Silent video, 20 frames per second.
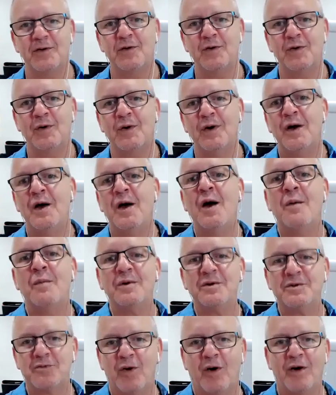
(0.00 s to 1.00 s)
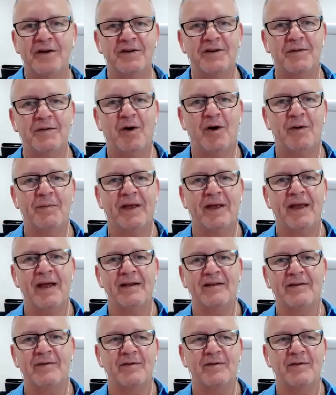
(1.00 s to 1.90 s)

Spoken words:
or was right into biomechanics.